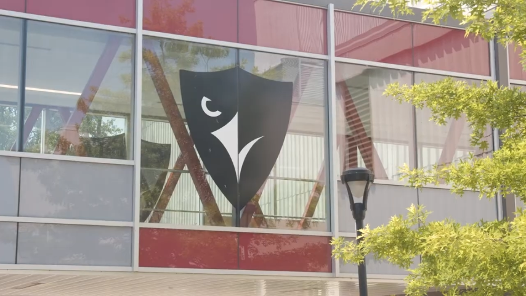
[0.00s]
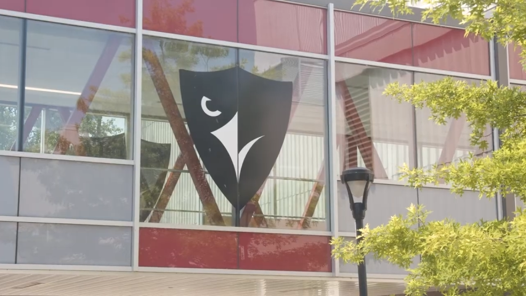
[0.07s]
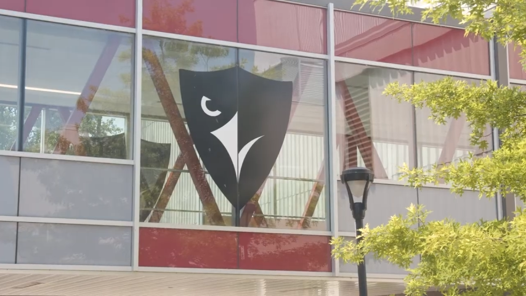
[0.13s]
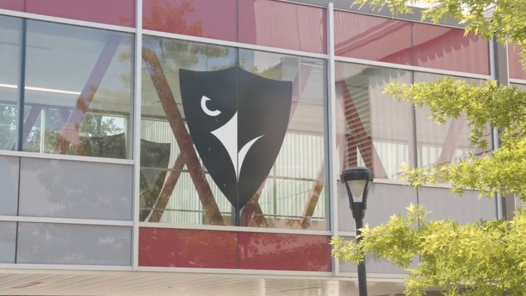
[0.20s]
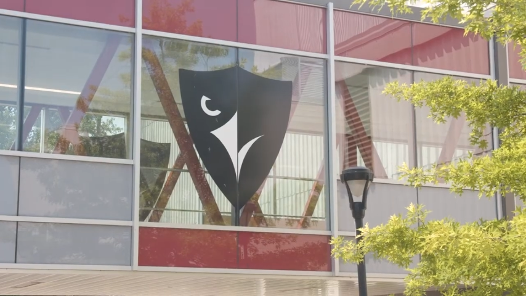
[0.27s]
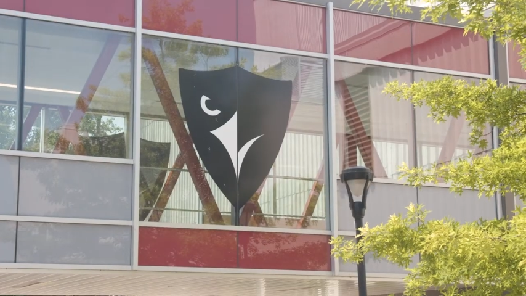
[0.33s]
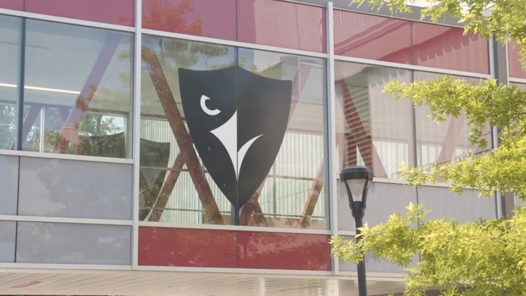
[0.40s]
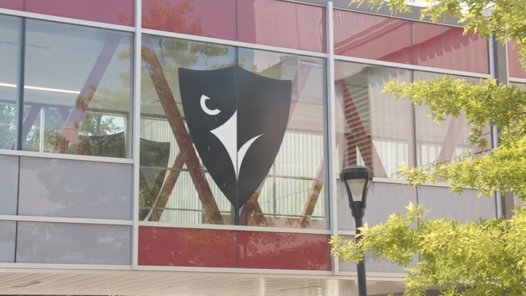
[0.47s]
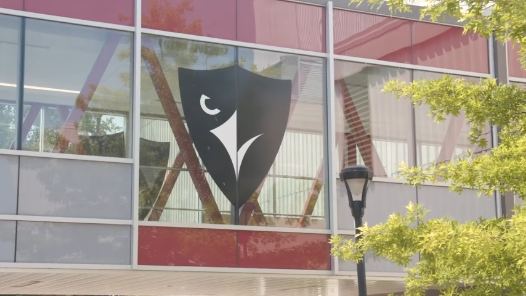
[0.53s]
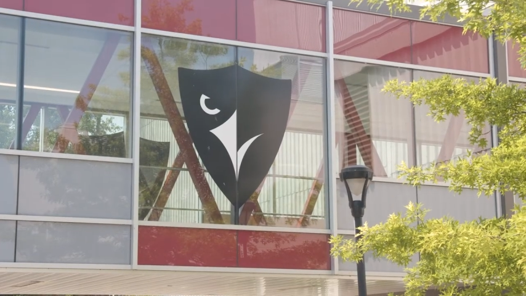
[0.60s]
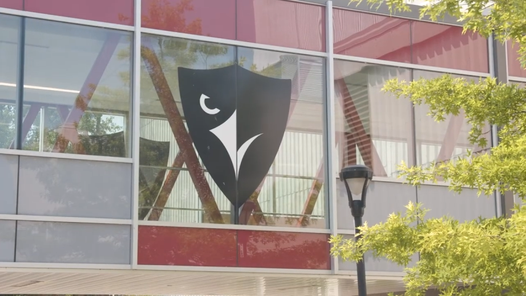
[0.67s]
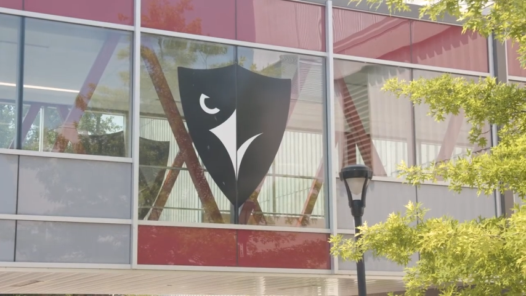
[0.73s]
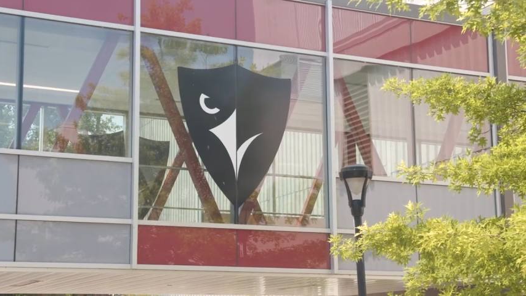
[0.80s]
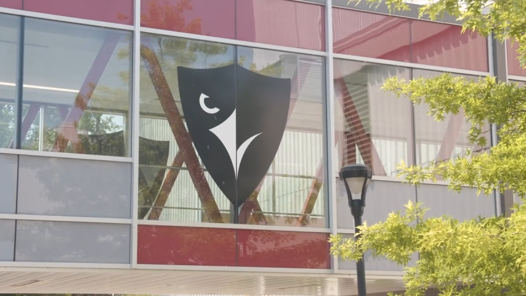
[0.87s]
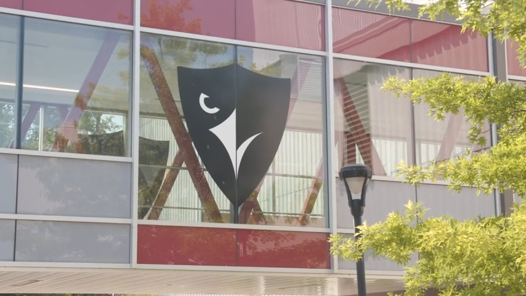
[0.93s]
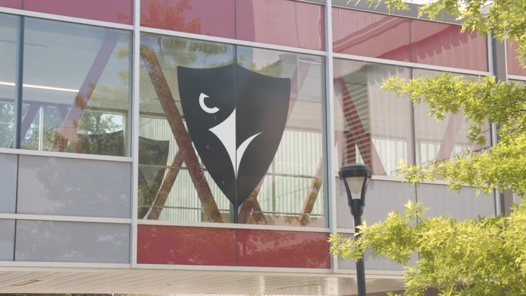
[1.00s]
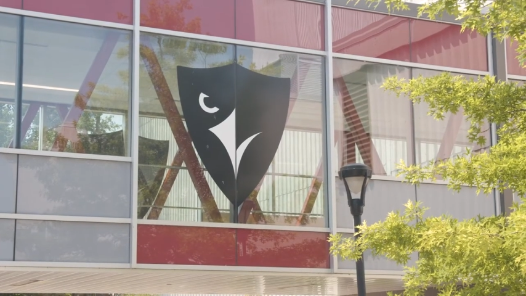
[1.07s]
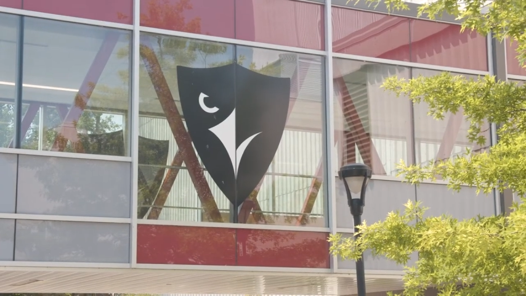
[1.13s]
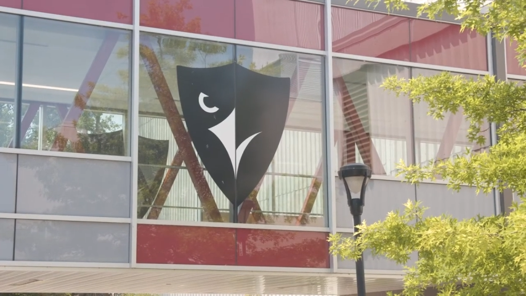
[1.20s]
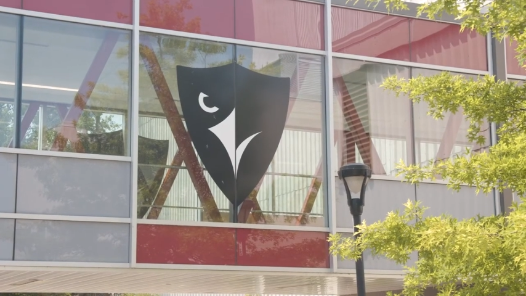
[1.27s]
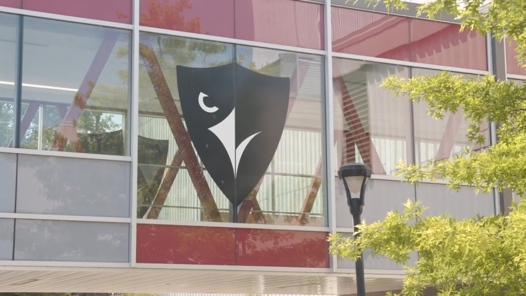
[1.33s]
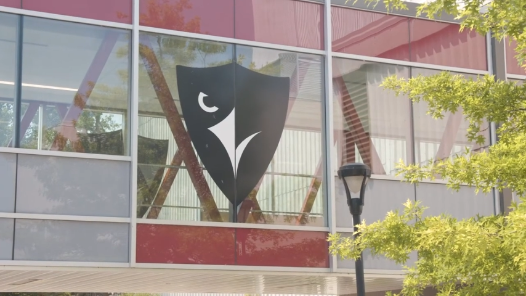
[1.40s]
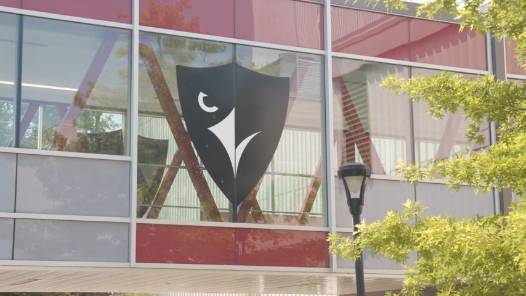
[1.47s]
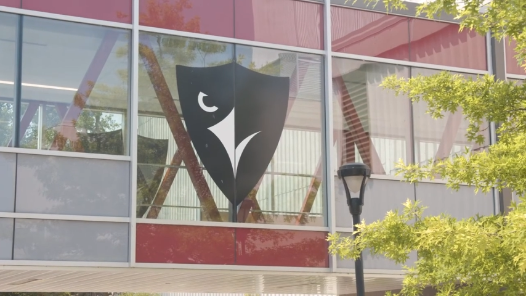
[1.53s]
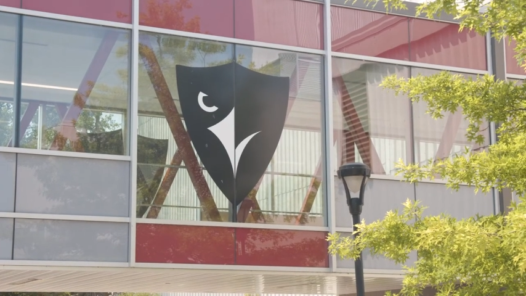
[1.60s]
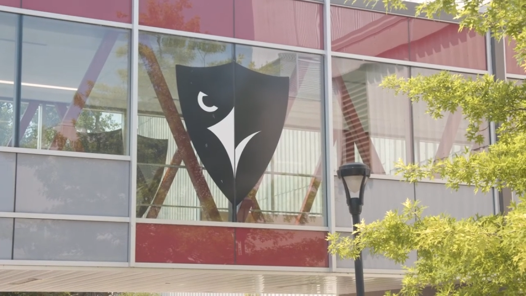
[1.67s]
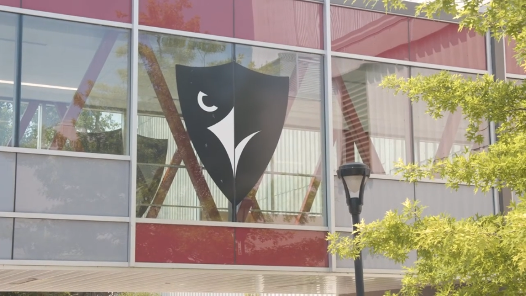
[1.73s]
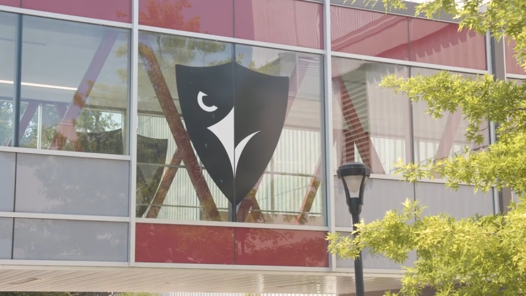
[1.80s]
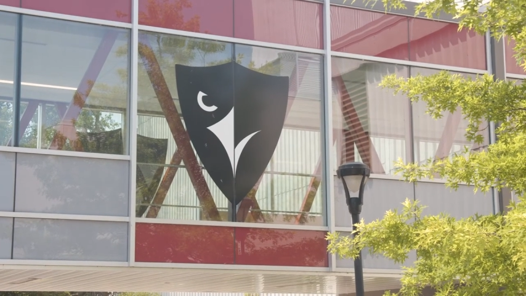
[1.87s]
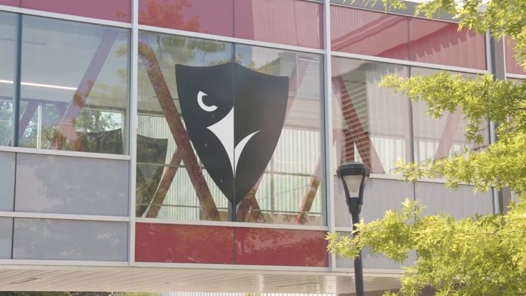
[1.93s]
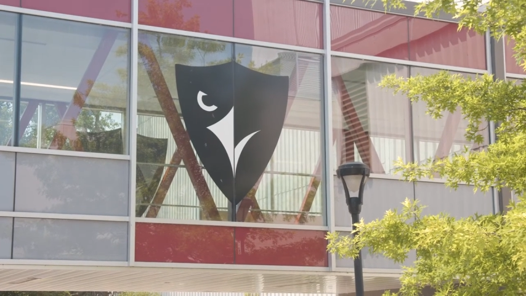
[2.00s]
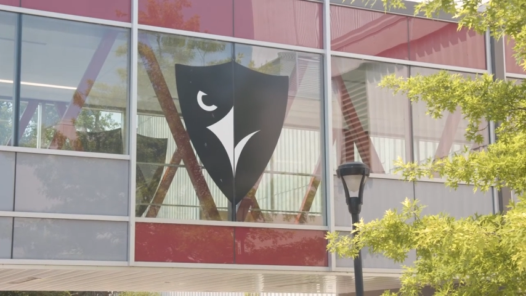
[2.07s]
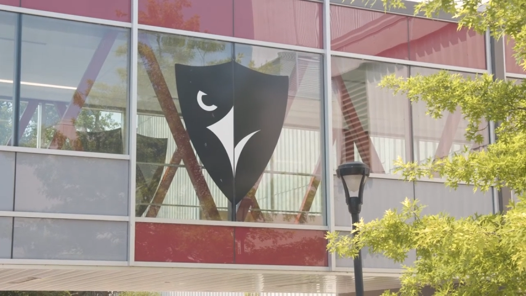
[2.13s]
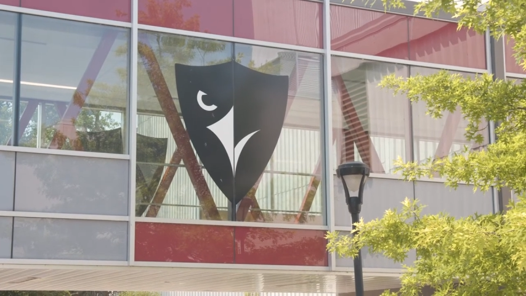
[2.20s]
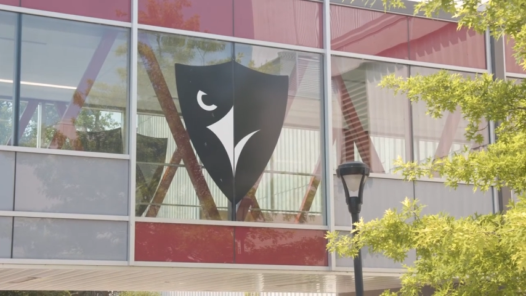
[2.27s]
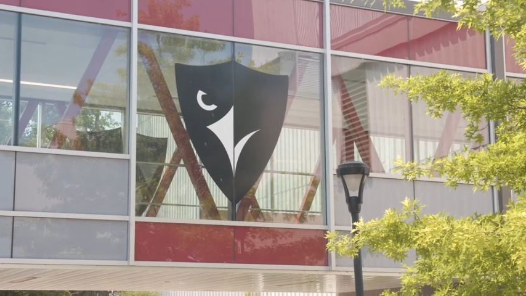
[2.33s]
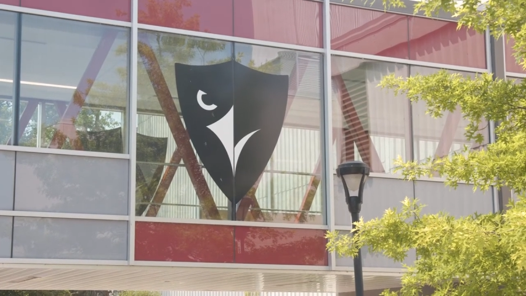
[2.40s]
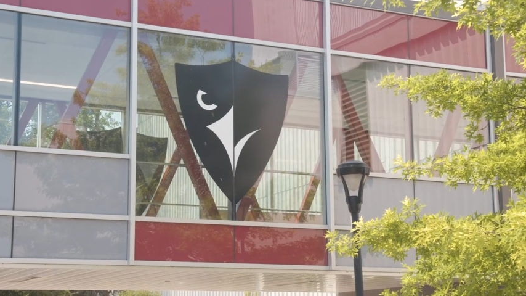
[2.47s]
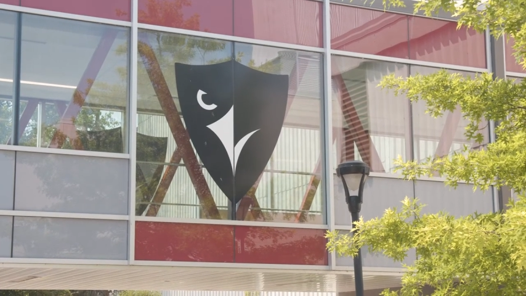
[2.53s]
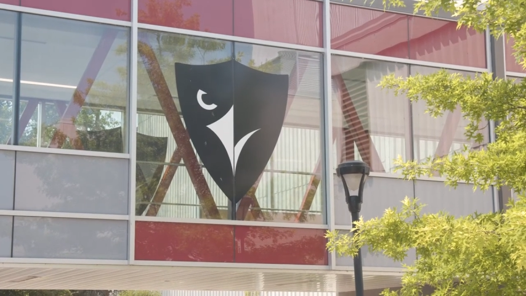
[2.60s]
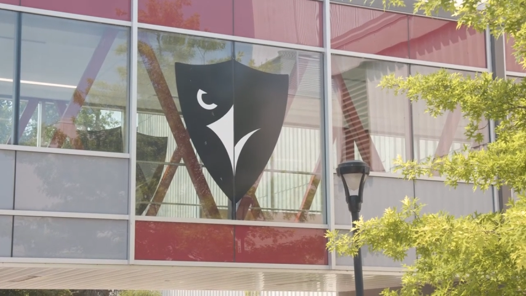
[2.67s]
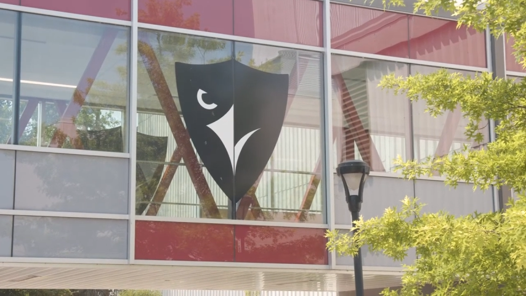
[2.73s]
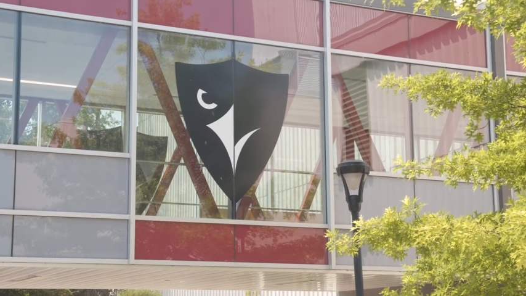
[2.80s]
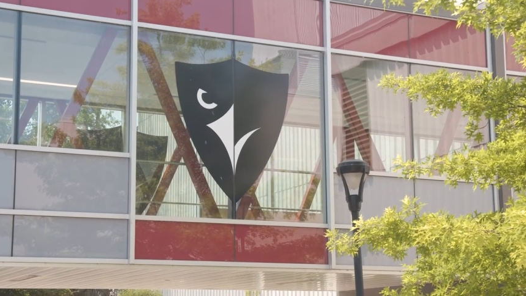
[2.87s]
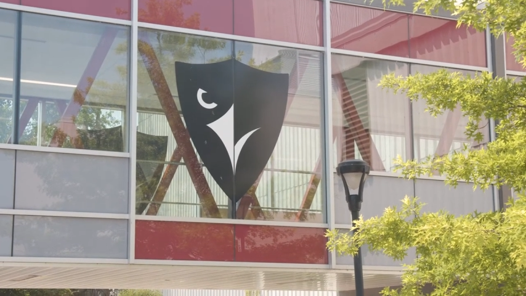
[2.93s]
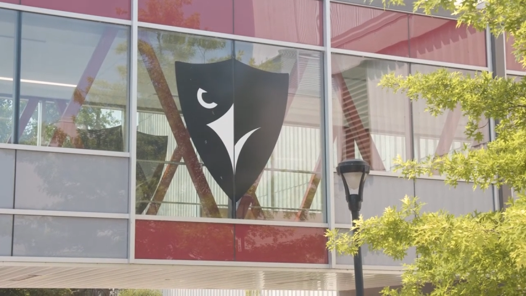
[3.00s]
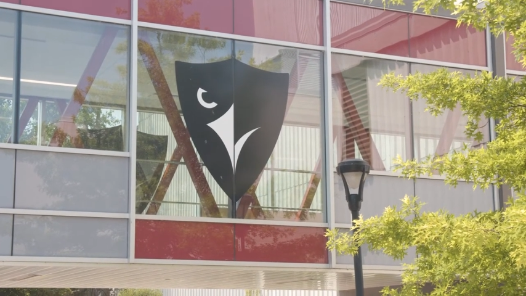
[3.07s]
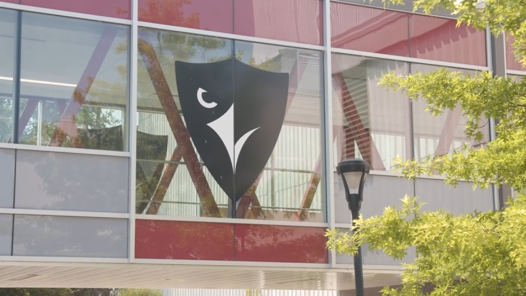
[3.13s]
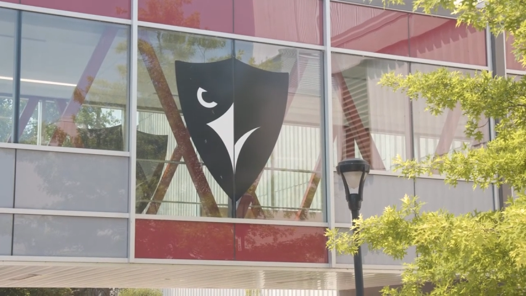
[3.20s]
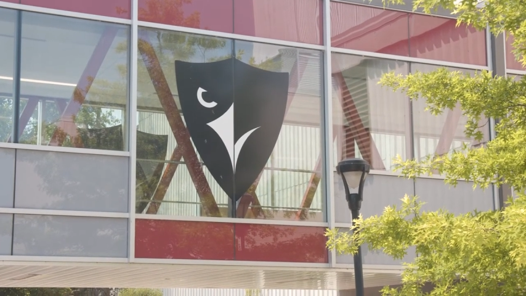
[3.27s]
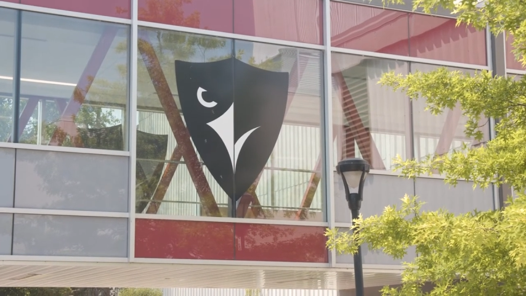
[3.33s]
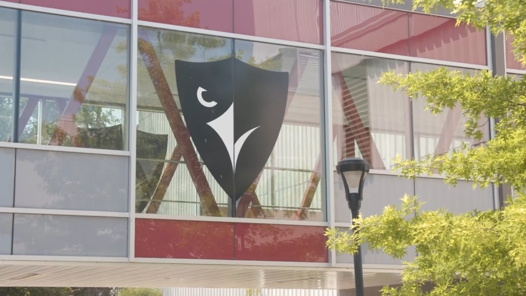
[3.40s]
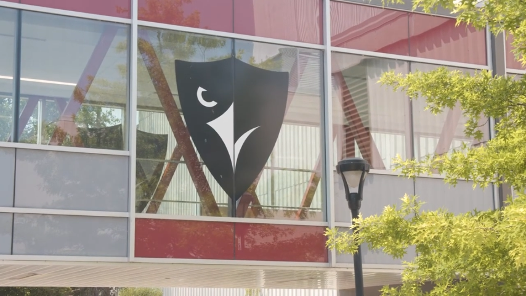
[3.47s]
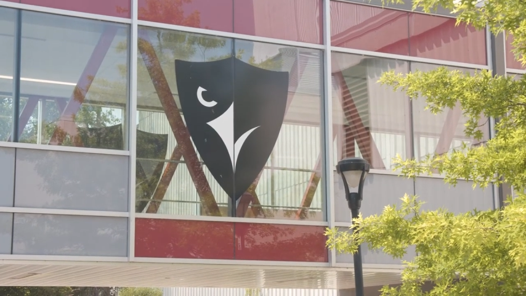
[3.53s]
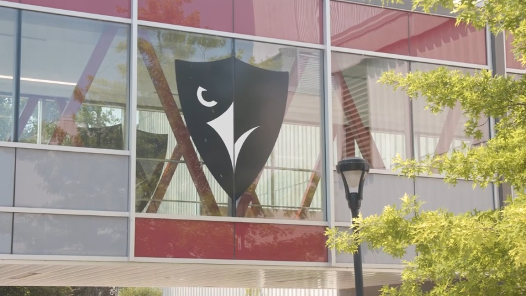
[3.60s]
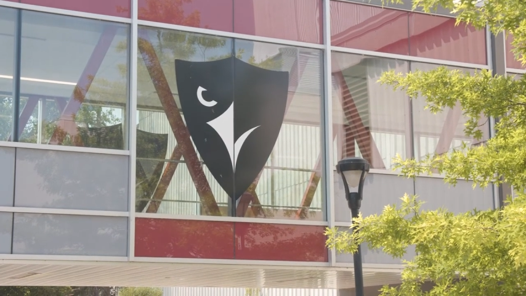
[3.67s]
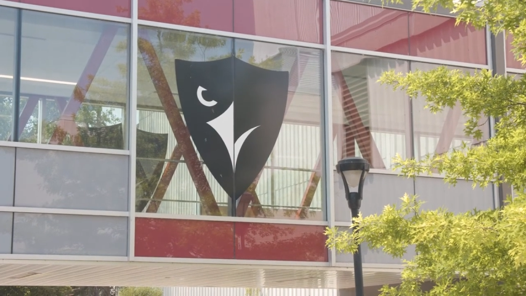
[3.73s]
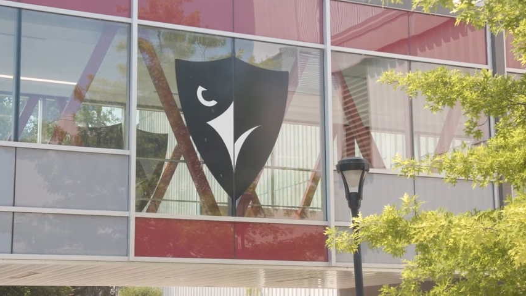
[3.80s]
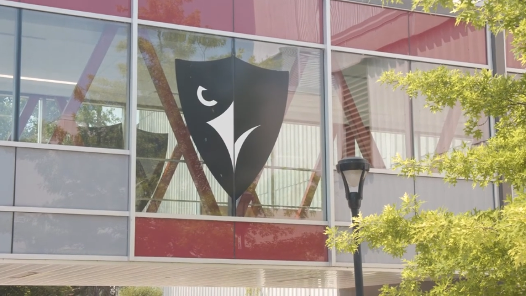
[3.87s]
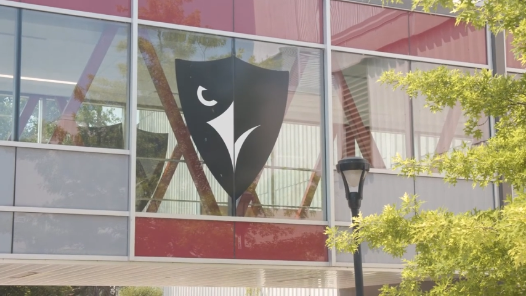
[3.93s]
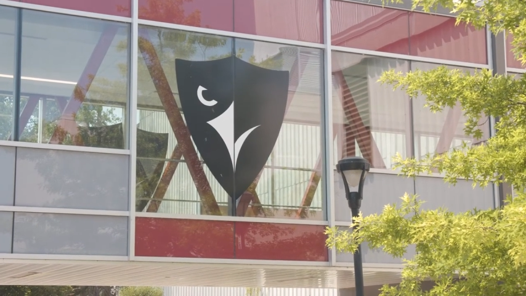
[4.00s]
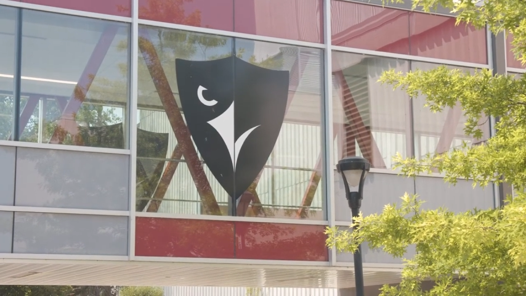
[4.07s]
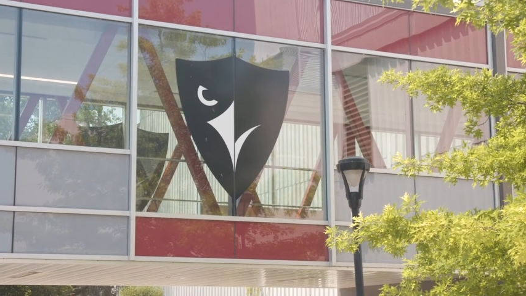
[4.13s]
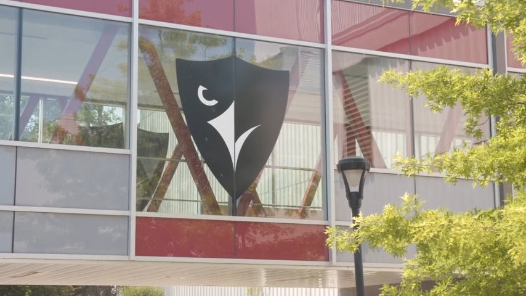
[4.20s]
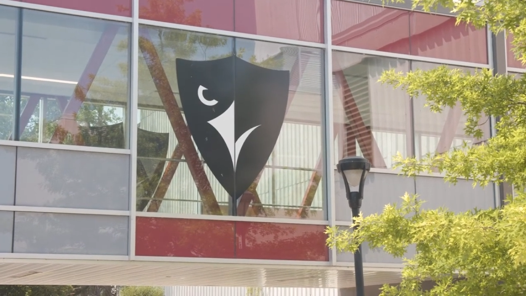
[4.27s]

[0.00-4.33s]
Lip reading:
Nobody's mouth can be seen.